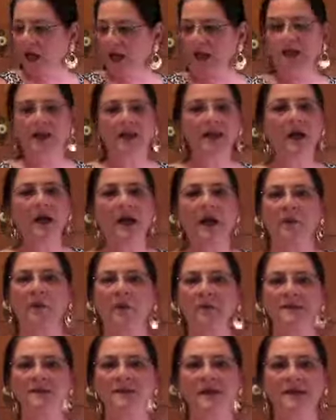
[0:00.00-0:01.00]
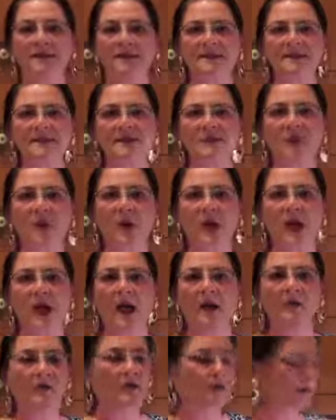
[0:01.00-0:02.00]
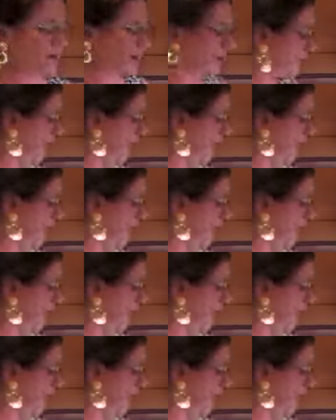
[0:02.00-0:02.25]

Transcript: Get a couple slices of bread. Put them in a